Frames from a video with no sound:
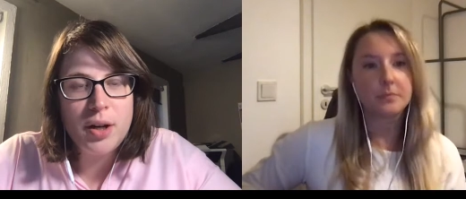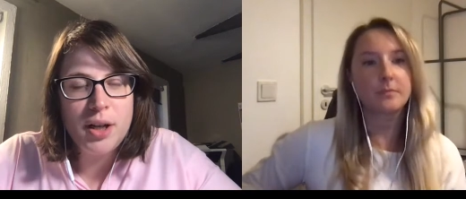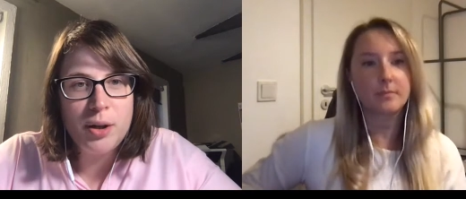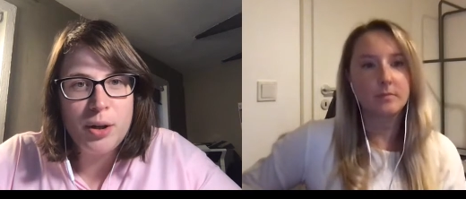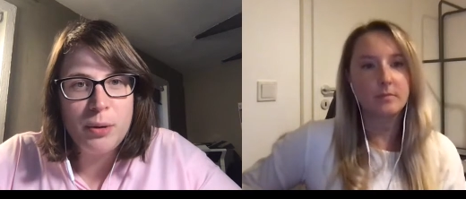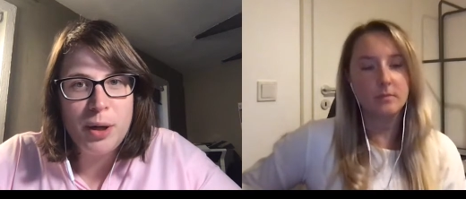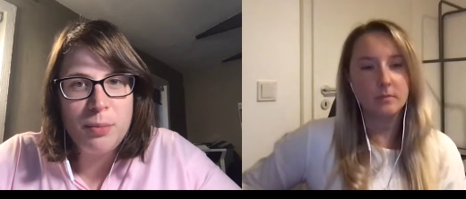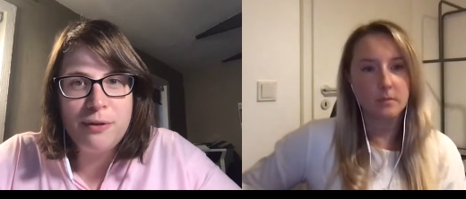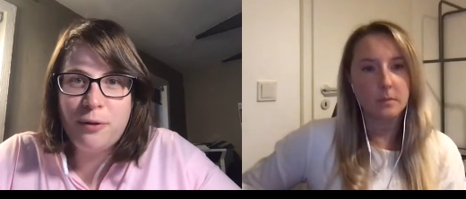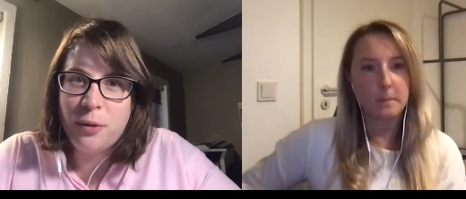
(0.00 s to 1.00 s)
Speaker 1: your career
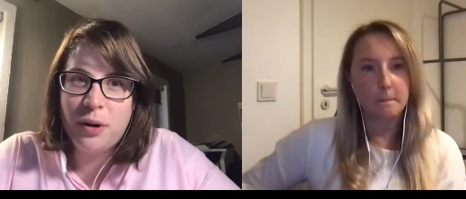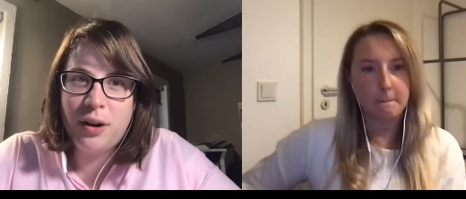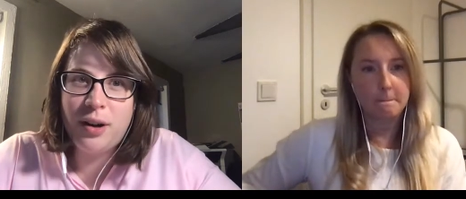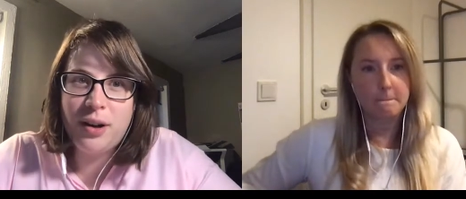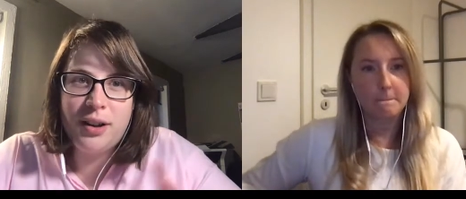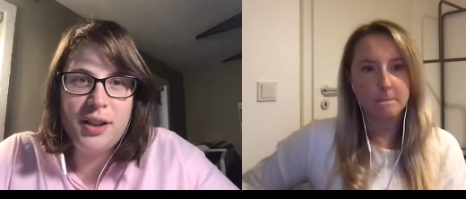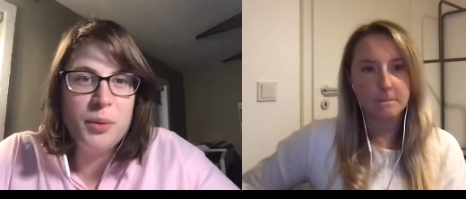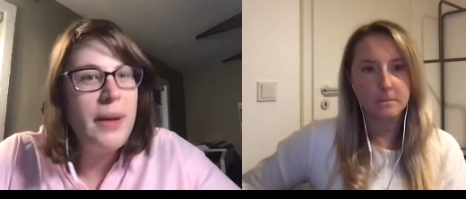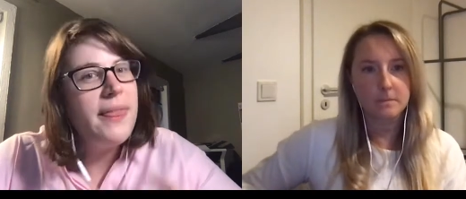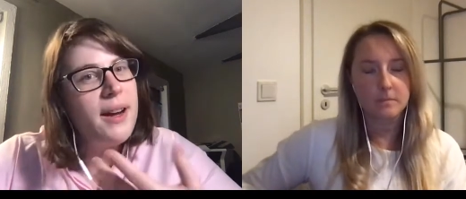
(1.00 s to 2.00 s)
before you
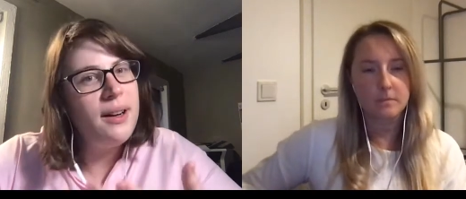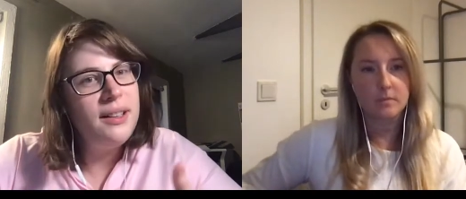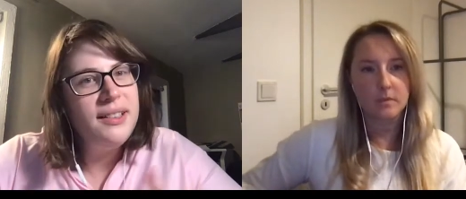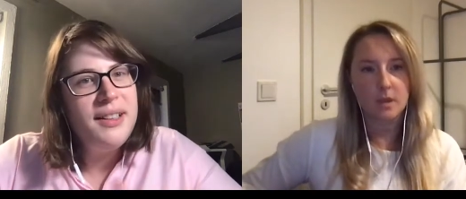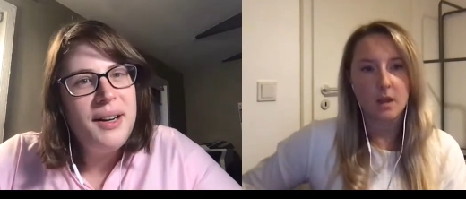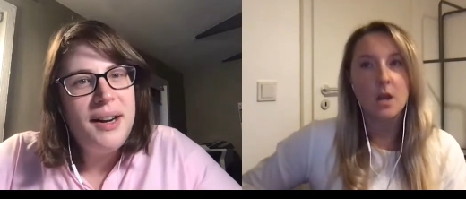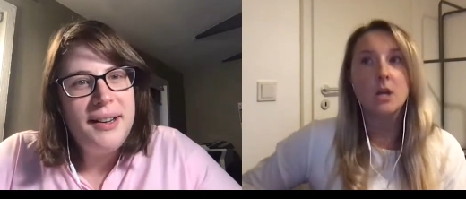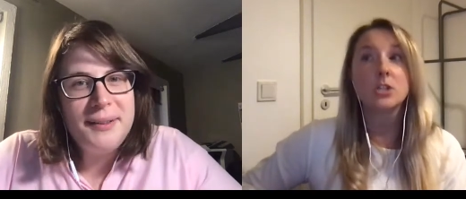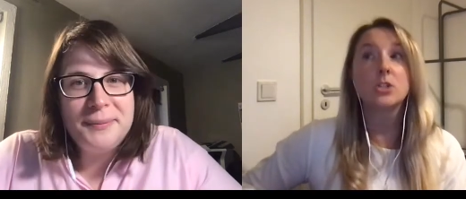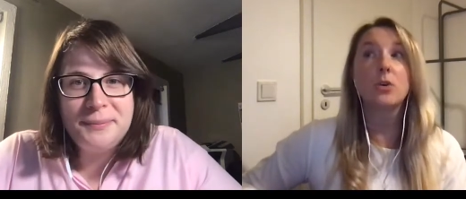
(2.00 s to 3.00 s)
went there?
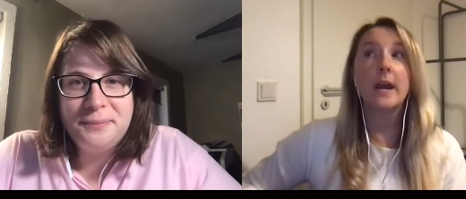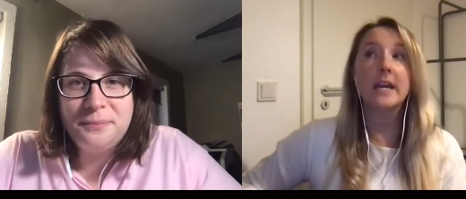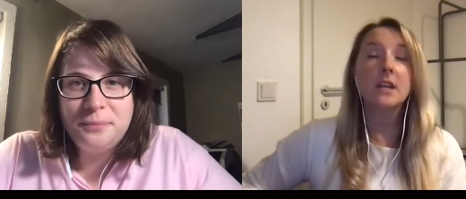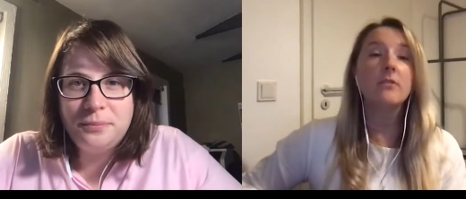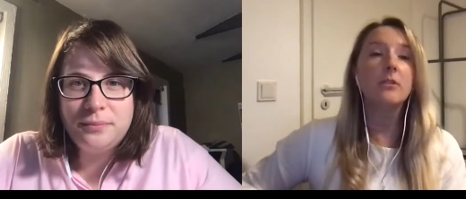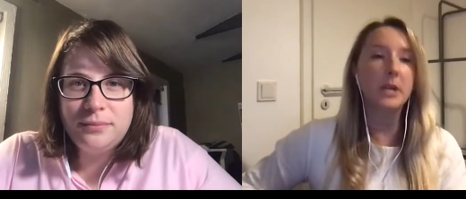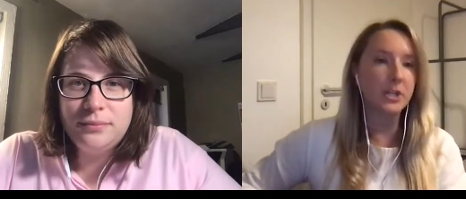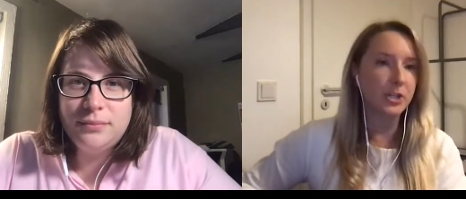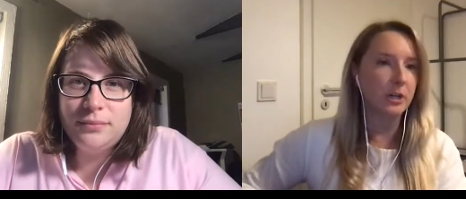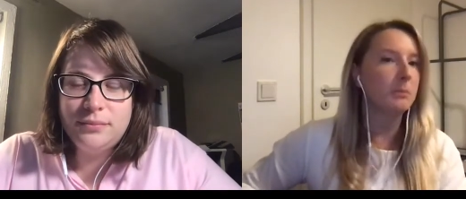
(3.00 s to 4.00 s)
Speaker 2: So I had never been
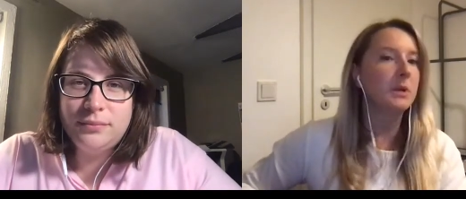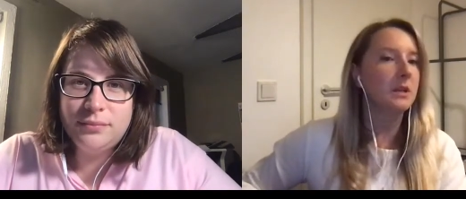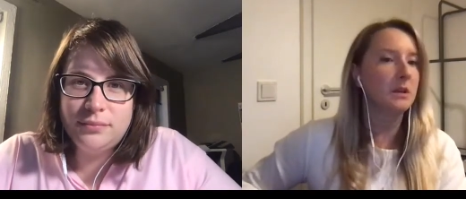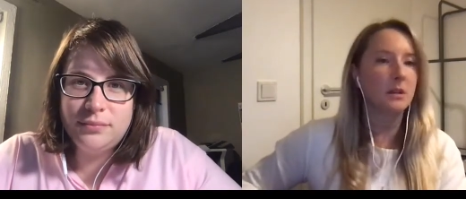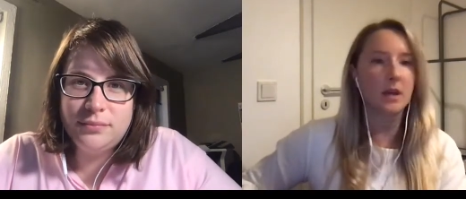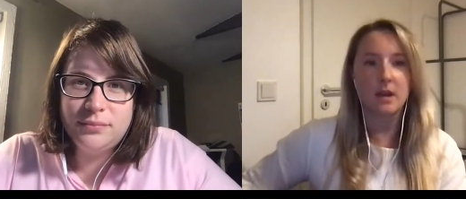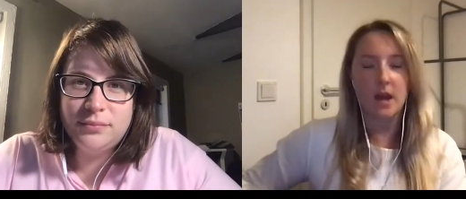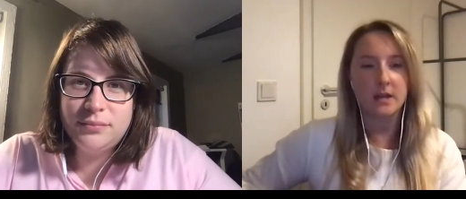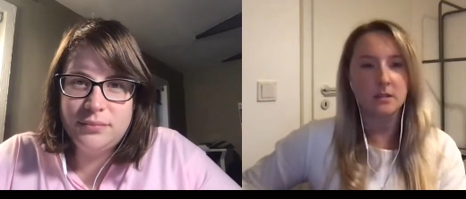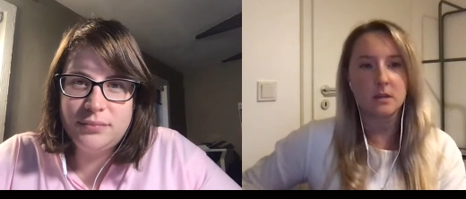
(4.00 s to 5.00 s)
to Germany like
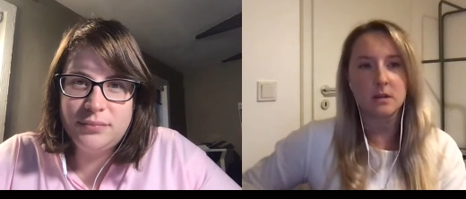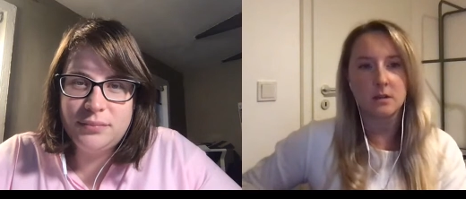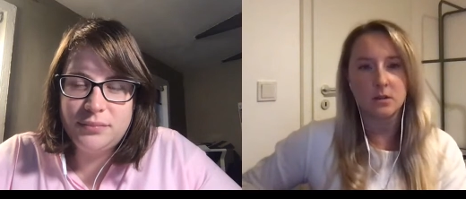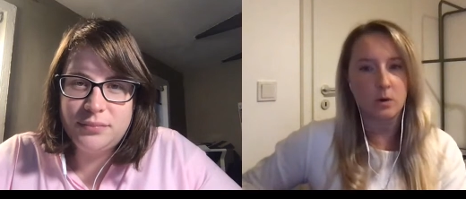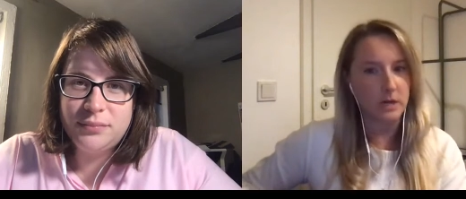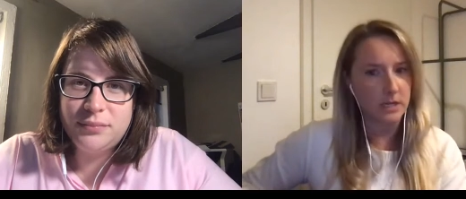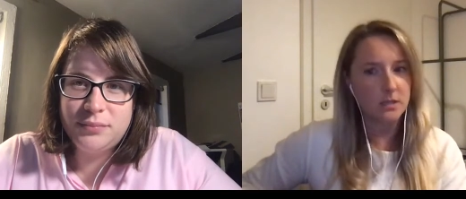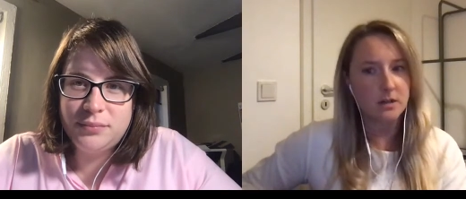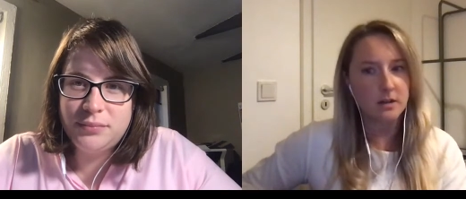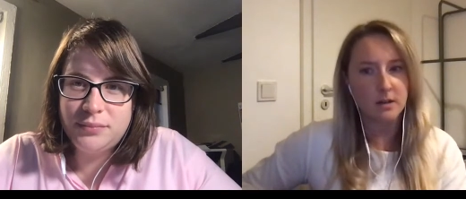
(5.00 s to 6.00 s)
as a
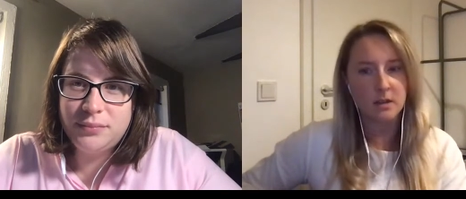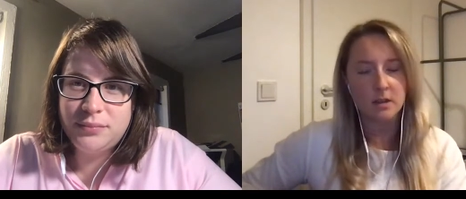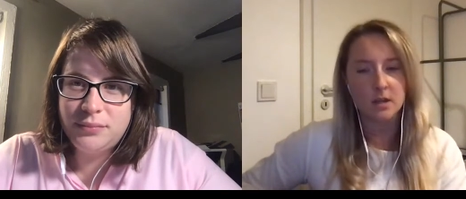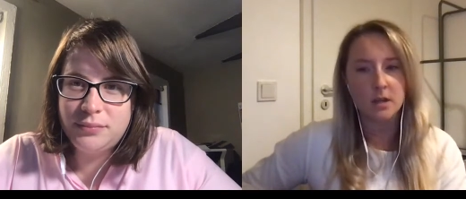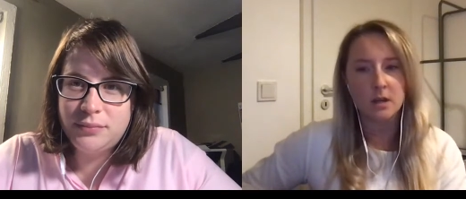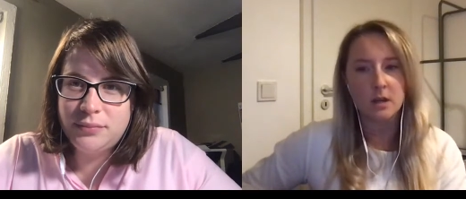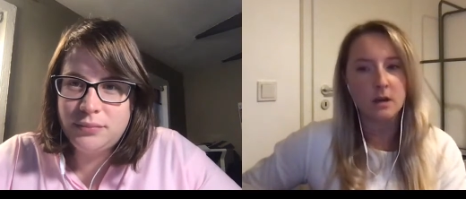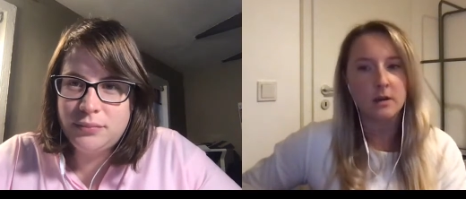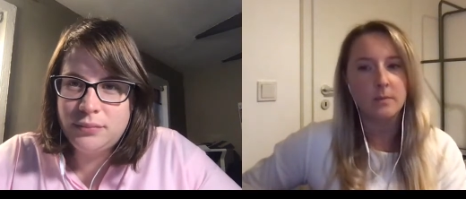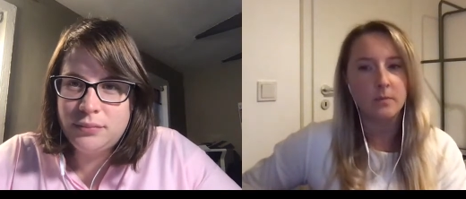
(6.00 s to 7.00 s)
tourist or anything.
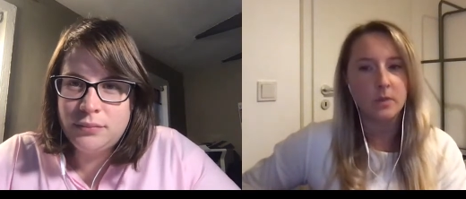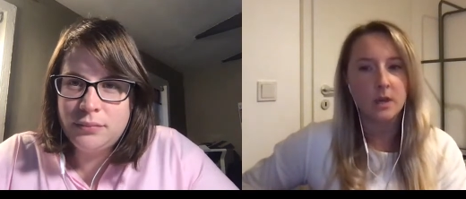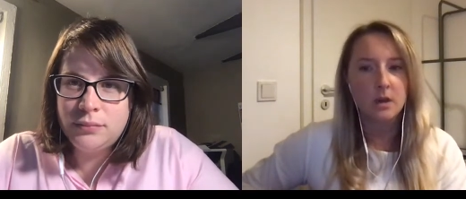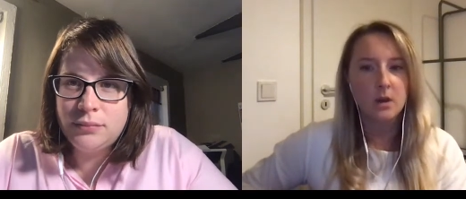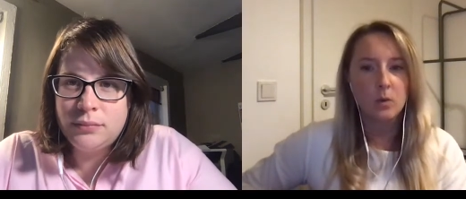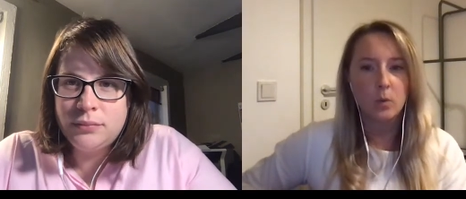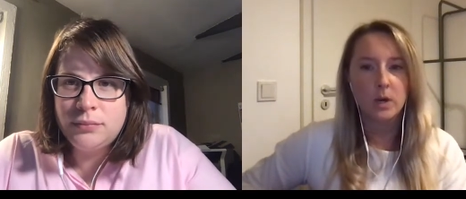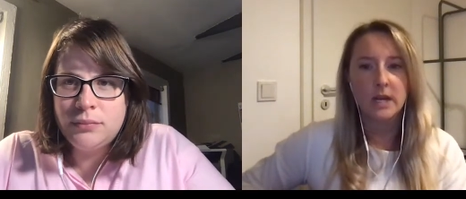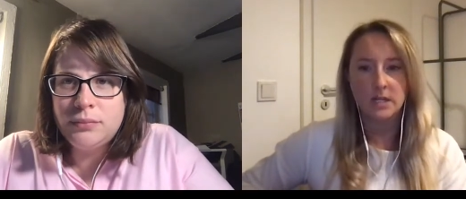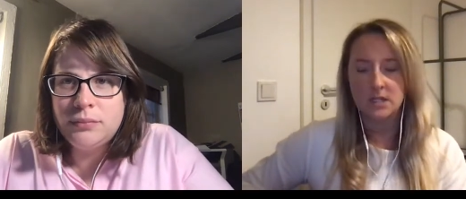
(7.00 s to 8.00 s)

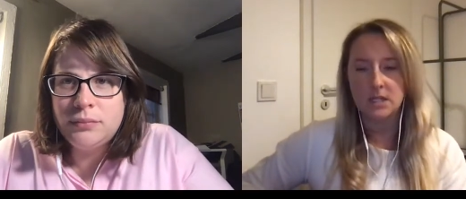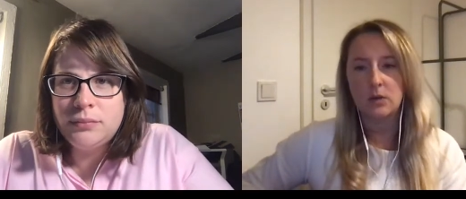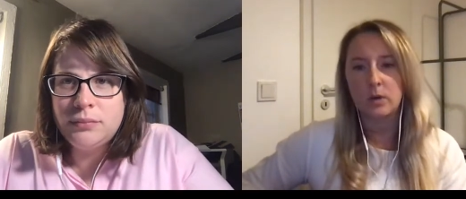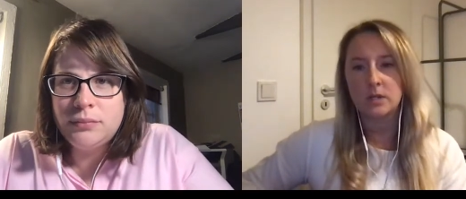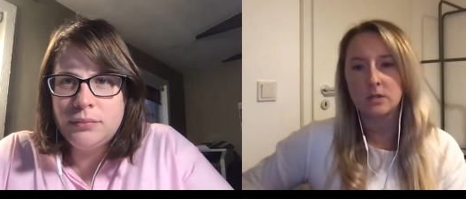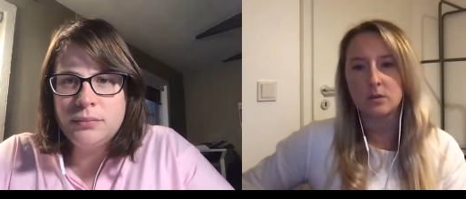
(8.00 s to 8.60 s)
What I did was, so